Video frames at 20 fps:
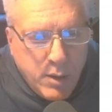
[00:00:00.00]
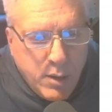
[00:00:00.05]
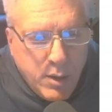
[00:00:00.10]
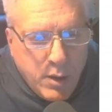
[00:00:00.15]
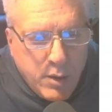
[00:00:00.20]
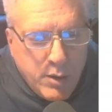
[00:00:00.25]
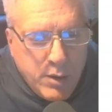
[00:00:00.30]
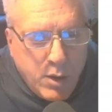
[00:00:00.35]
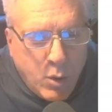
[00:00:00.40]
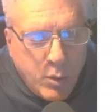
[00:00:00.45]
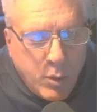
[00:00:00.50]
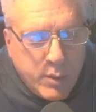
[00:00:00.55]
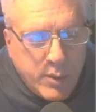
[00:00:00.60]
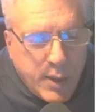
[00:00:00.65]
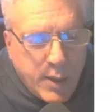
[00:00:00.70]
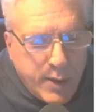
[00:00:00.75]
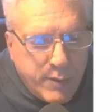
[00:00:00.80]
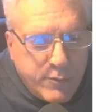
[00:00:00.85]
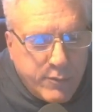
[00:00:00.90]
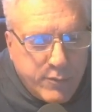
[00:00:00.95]
Knowing
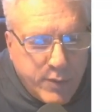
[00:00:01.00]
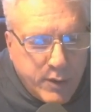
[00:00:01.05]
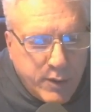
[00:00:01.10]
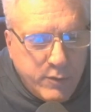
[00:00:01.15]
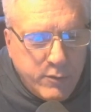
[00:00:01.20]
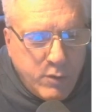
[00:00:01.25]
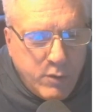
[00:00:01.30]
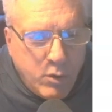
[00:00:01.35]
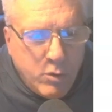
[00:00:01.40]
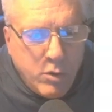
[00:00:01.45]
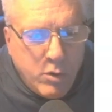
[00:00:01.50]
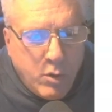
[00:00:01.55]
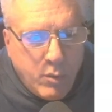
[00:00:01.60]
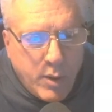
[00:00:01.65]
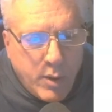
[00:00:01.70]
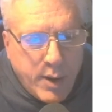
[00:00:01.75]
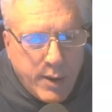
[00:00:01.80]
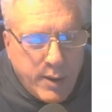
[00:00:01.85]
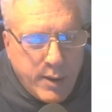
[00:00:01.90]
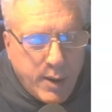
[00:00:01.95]
that if things don't go
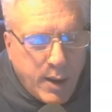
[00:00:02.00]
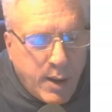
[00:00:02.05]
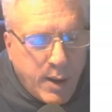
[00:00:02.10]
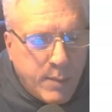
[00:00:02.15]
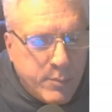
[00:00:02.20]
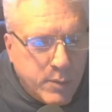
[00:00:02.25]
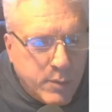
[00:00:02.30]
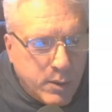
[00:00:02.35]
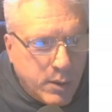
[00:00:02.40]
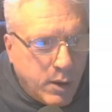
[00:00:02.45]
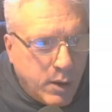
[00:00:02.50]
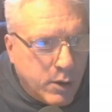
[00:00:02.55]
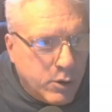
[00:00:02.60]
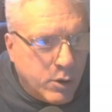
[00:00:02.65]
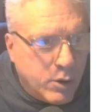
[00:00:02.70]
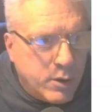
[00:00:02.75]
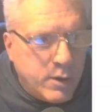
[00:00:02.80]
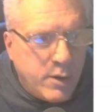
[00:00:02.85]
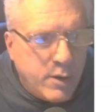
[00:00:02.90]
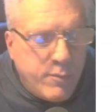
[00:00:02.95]
right, I'm a
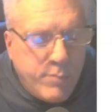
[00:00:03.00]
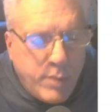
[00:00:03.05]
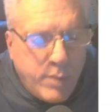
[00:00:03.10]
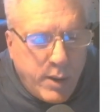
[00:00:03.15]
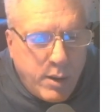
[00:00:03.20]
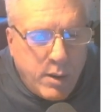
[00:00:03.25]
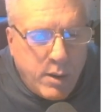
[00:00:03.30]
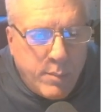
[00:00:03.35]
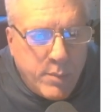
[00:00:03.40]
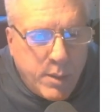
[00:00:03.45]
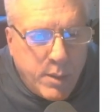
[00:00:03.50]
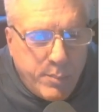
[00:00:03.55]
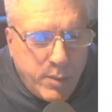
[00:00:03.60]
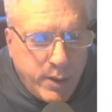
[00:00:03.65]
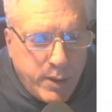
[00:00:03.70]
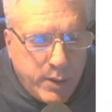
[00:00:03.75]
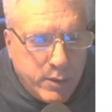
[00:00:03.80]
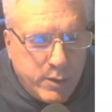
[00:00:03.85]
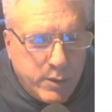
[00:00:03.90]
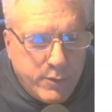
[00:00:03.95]
good enough player, I'm going to
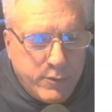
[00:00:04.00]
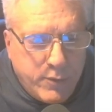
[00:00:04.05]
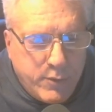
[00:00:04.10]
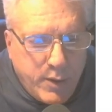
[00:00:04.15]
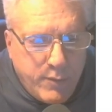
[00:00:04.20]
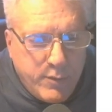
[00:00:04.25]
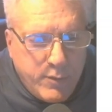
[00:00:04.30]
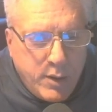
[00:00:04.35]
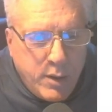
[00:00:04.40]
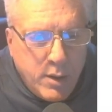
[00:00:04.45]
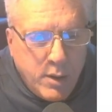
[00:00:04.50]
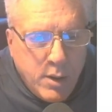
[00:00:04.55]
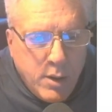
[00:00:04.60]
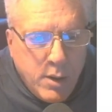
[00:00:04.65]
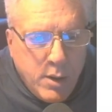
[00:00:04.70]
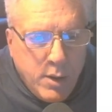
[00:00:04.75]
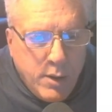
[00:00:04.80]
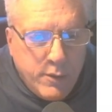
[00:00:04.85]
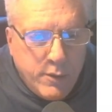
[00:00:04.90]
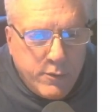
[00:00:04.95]
play a good safety.
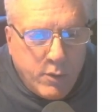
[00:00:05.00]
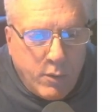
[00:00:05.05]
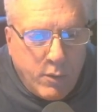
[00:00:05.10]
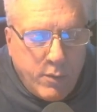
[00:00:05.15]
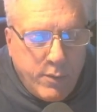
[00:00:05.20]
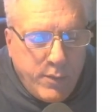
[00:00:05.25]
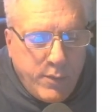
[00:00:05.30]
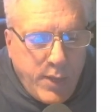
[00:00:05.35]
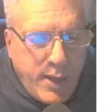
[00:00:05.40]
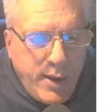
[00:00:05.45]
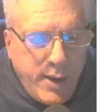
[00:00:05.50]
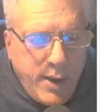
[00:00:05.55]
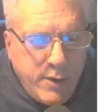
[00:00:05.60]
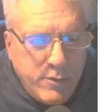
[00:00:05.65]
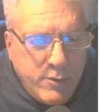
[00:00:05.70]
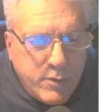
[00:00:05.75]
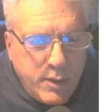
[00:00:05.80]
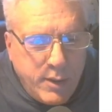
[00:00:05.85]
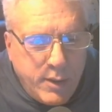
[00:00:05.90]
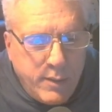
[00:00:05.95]
So that
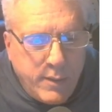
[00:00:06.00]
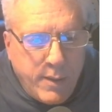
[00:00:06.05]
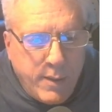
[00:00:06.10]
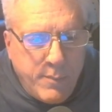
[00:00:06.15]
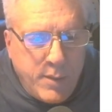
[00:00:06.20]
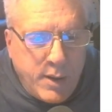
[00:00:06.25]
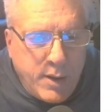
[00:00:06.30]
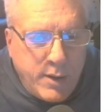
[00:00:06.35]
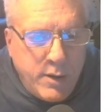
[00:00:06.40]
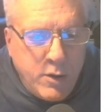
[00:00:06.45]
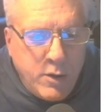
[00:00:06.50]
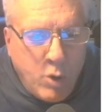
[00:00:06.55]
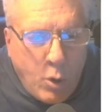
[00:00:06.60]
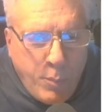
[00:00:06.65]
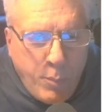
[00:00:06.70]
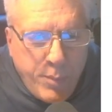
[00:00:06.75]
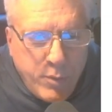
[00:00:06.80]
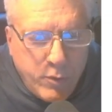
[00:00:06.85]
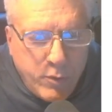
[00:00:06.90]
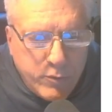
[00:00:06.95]
actually, I didn't
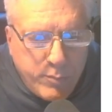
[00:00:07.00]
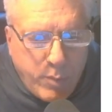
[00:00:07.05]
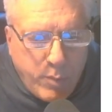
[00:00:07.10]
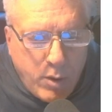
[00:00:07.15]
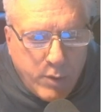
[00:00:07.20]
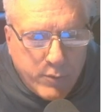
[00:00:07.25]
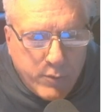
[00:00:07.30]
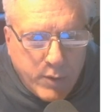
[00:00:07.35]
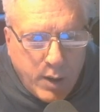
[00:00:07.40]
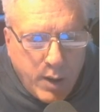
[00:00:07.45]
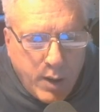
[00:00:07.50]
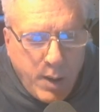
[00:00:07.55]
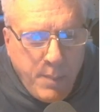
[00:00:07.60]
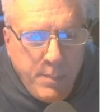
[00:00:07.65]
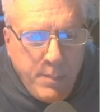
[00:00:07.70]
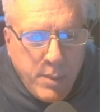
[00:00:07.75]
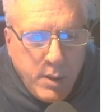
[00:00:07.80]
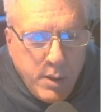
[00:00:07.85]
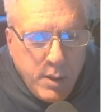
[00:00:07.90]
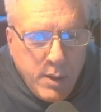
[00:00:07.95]
open those balls
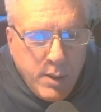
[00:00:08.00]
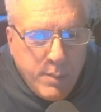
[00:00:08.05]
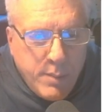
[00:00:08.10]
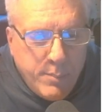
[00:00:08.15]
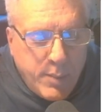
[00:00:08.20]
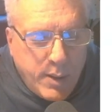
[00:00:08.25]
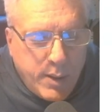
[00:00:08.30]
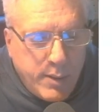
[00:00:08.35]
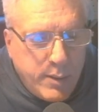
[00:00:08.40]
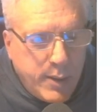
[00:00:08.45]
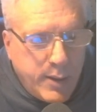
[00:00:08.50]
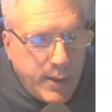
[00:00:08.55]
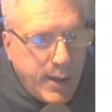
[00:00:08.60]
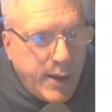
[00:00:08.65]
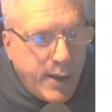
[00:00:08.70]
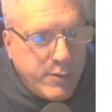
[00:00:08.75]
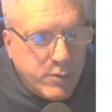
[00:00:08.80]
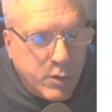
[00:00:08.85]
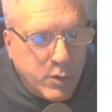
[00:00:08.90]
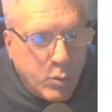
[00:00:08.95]
up, but it
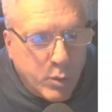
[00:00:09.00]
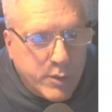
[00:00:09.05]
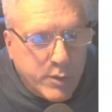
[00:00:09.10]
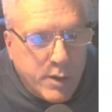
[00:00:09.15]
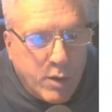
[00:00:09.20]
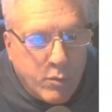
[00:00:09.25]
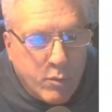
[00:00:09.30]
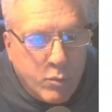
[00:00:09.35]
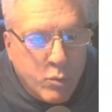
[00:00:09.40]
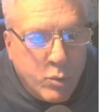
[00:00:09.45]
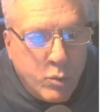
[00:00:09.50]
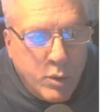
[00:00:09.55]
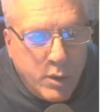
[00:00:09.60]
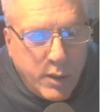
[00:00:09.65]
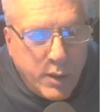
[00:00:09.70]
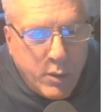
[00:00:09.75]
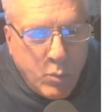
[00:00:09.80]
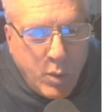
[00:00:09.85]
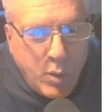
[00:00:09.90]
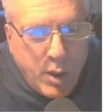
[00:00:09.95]
actually worked out
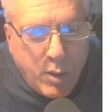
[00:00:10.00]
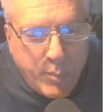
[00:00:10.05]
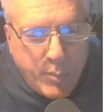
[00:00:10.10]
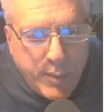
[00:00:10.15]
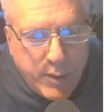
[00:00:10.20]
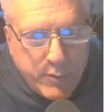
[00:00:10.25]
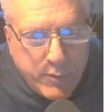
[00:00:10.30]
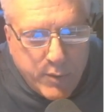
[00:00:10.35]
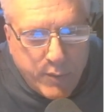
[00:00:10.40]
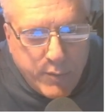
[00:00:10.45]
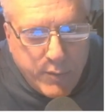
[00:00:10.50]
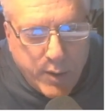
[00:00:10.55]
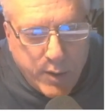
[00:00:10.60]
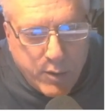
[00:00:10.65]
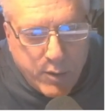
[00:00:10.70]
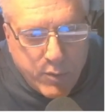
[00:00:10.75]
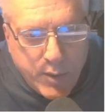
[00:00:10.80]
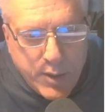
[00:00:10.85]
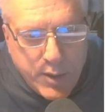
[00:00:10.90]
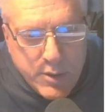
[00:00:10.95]
really well because I've got a
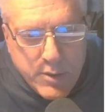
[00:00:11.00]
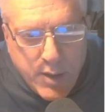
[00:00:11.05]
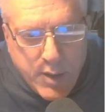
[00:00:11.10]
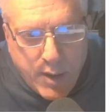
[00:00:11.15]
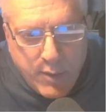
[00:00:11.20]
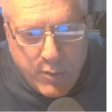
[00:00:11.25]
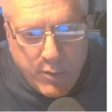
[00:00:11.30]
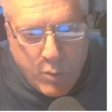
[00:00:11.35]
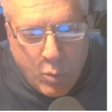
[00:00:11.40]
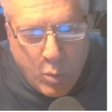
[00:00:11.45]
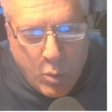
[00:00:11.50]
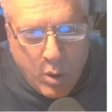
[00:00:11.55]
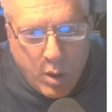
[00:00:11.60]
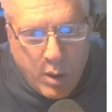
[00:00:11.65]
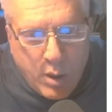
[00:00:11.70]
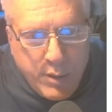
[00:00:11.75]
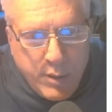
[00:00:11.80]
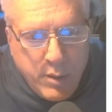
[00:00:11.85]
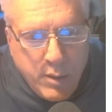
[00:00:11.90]
great shot on the 1